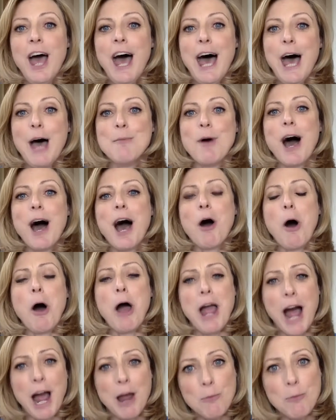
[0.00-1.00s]

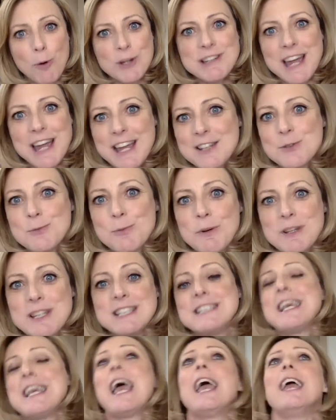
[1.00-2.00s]
I would end with
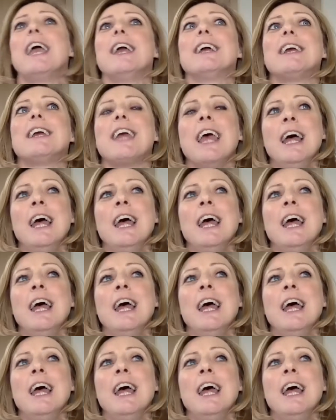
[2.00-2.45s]
saying